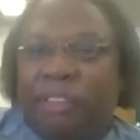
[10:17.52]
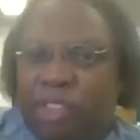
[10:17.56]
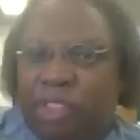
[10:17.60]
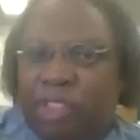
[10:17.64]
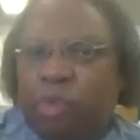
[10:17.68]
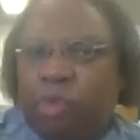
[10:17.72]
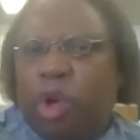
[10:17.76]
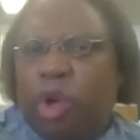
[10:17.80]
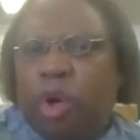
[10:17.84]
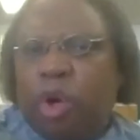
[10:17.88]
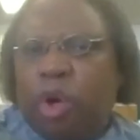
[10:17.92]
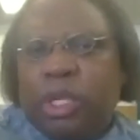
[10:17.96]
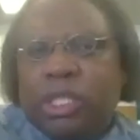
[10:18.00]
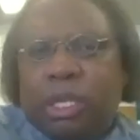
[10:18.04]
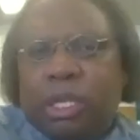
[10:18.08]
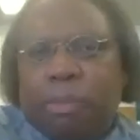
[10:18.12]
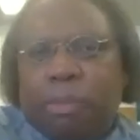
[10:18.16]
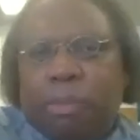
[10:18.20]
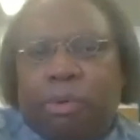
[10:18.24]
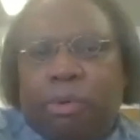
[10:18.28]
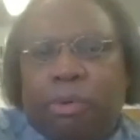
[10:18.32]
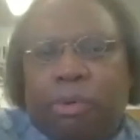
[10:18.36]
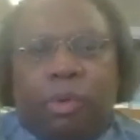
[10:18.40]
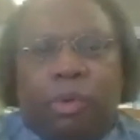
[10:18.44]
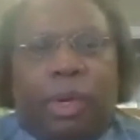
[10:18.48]
whatever the role was
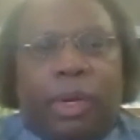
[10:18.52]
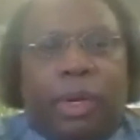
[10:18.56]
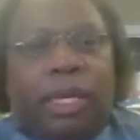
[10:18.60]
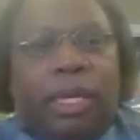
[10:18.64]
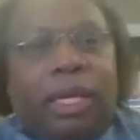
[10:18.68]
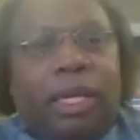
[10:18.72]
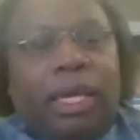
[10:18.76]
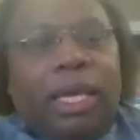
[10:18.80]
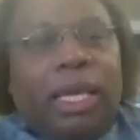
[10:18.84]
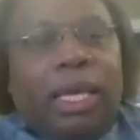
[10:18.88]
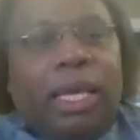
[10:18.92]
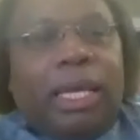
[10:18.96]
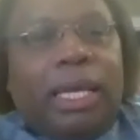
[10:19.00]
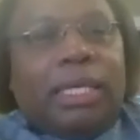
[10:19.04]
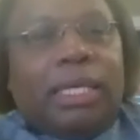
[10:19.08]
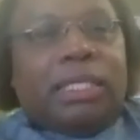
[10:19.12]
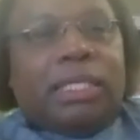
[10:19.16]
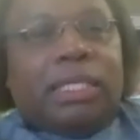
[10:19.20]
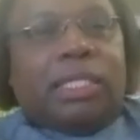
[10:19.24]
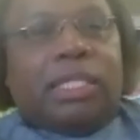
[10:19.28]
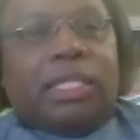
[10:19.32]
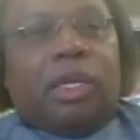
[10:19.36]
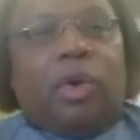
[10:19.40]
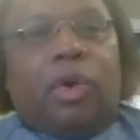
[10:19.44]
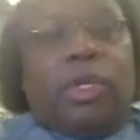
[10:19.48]
on Broadway.
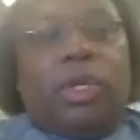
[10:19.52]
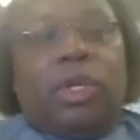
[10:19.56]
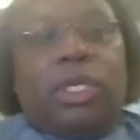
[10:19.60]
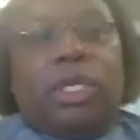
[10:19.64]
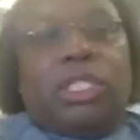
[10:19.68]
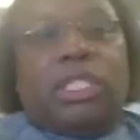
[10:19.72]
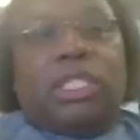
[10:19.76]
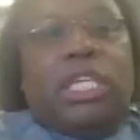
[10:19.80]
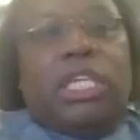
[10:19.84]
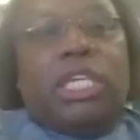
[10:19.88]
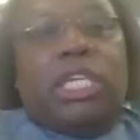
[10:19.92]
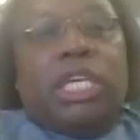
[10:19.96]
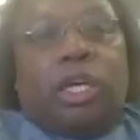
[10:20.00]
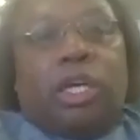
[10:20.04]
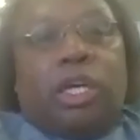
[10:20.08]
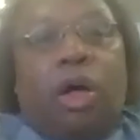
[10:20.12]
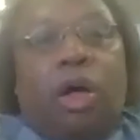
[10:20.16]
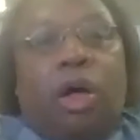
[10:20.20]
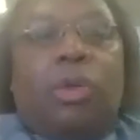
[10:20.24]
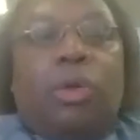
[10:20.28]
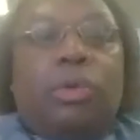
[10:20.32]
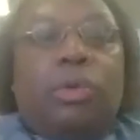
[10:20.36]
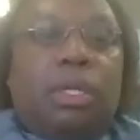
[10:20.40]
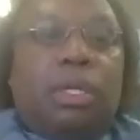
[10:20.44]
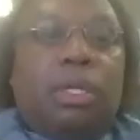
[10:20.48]
So she
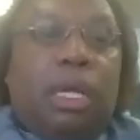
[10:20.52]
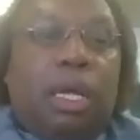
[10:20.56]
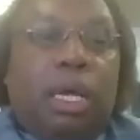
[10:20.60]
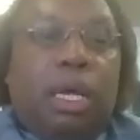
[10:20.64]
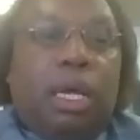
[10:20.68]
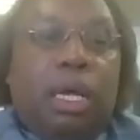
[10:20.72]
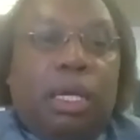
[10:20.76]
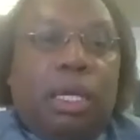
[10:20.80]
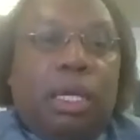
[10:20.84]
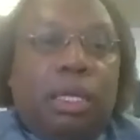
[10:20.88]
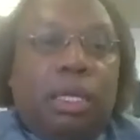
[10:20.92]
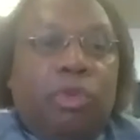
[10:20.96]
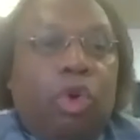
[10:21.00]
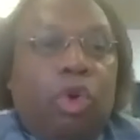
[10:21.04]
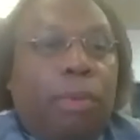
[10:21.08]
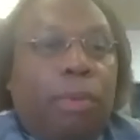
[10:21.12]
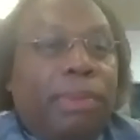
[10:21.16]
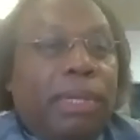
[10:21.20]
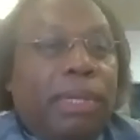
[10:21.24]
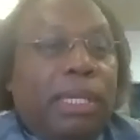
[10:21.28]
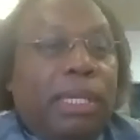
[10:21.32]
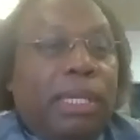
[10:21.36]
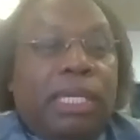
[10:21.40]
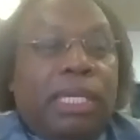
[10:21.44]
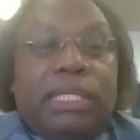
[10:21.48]
called
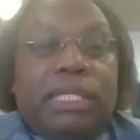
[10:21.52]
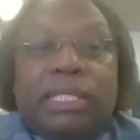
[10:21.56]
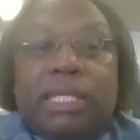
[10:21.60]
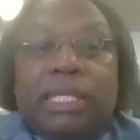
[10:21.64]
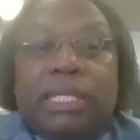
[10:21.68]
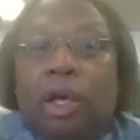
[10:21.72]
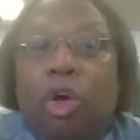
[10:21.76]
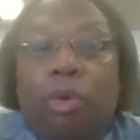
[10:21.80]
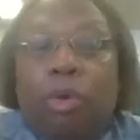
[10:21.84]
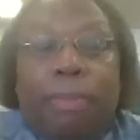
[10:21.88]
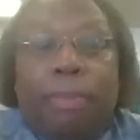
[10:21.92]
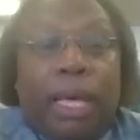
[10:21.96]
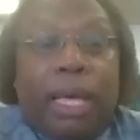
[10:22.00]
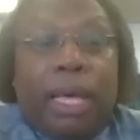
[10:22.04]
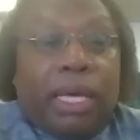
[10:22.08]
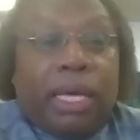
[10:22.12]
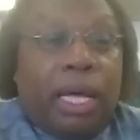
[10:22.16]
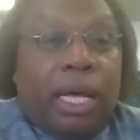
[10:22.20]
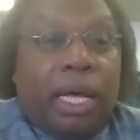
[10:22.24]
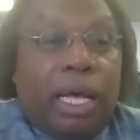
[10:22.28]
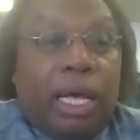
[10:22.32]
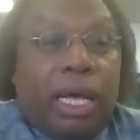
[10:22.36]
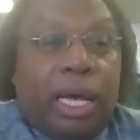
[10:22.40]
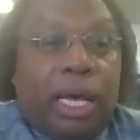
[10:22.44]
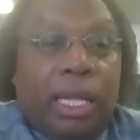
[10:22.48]
Norman Lear and said, "Oh my
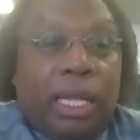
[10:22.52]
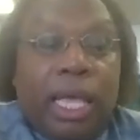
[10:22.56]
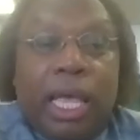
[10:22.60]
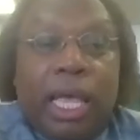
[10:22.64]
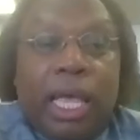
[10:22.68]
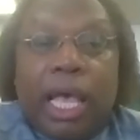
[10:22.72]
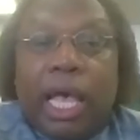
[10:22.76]
God,